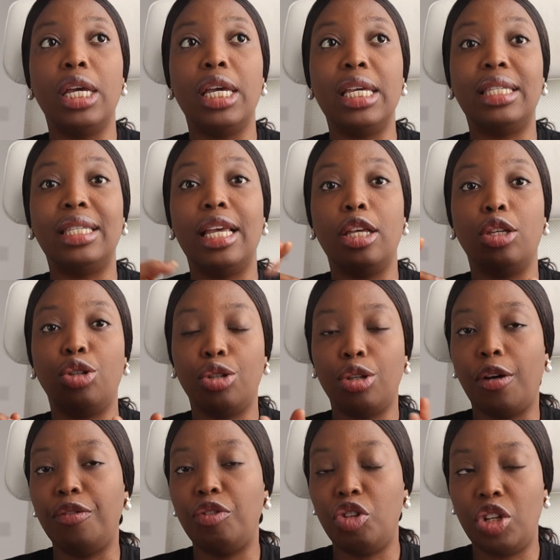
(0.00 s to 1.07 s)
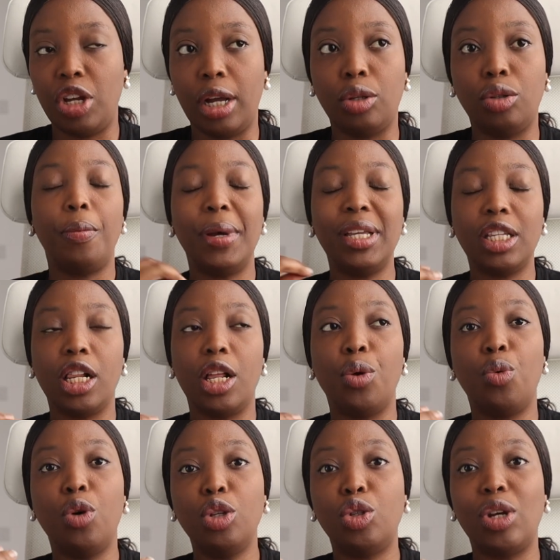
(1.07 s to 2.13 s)
is a soft check. So basically, you
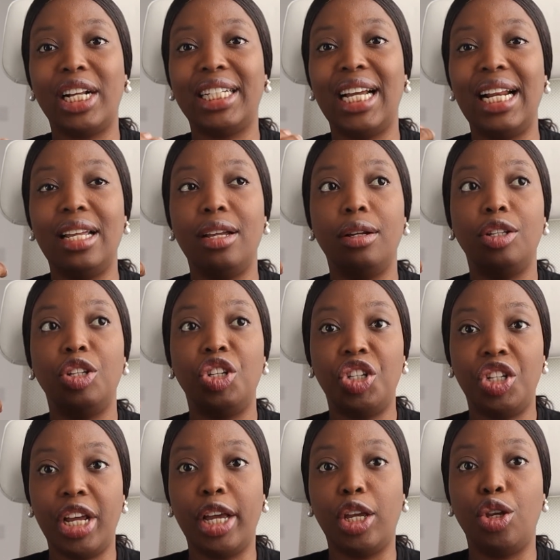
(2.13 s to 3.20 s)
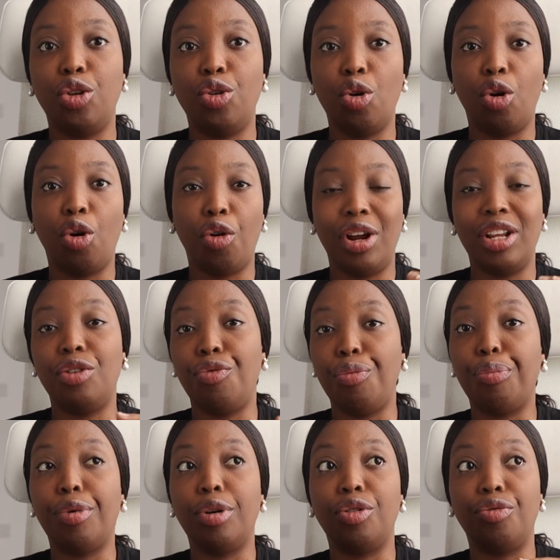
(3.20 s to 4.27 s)
want to actually check your credit
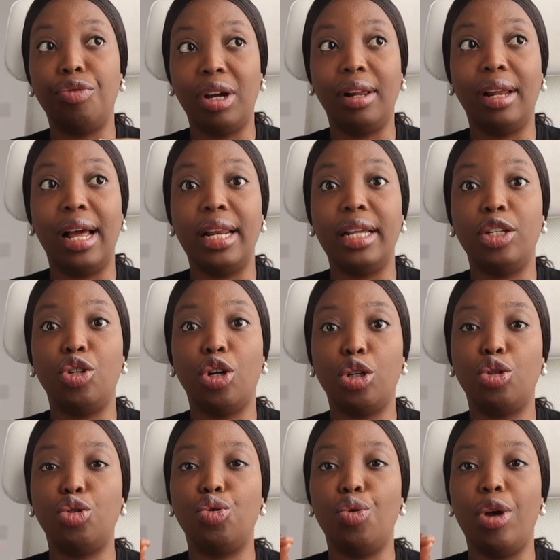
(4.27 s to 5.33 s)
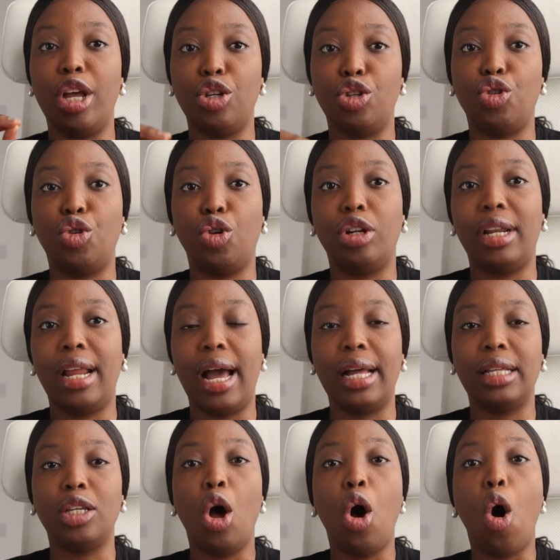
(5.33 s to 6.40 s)
report regularly just to ensure
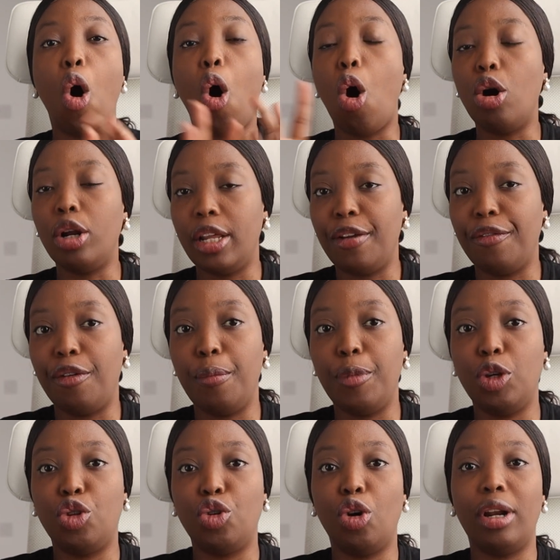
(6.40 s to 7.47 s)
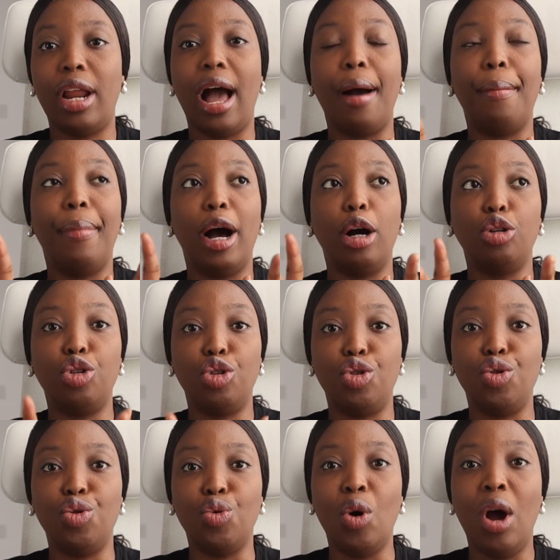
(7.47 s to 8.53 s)
that all the information about
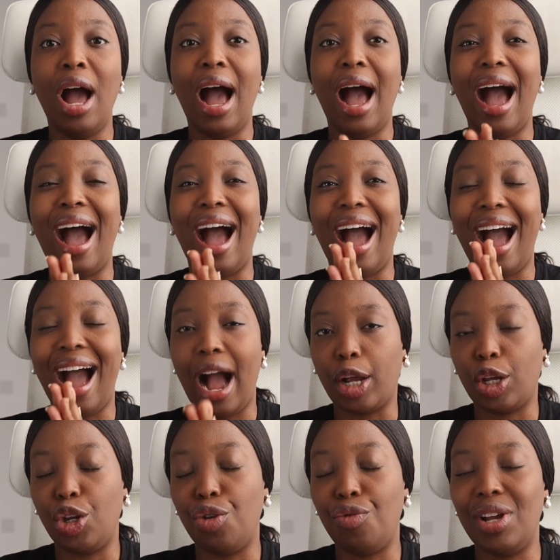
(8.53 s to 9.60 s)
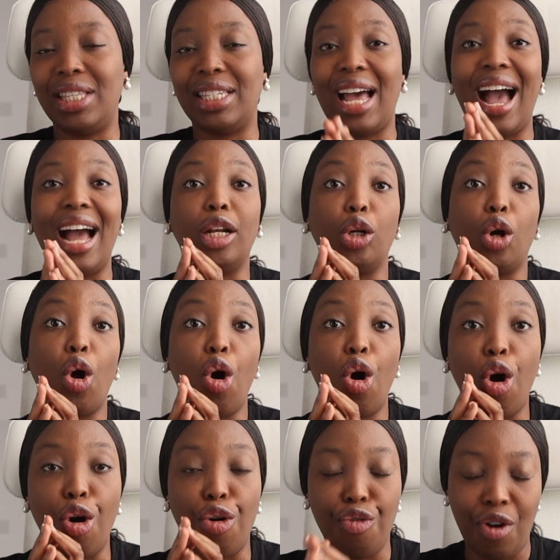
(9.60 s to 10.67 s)
you are accurate and
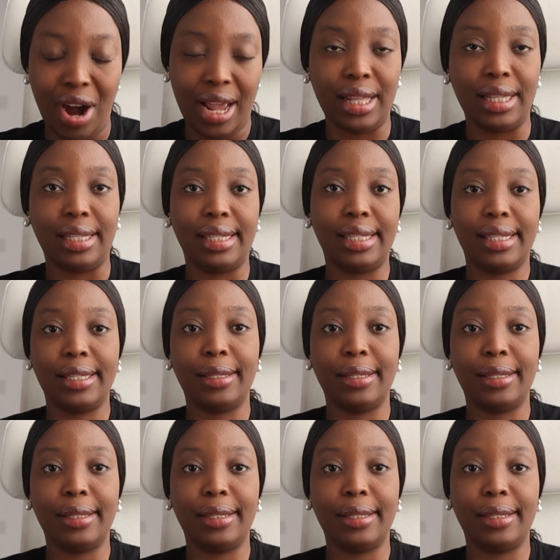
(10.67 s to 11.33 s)
current.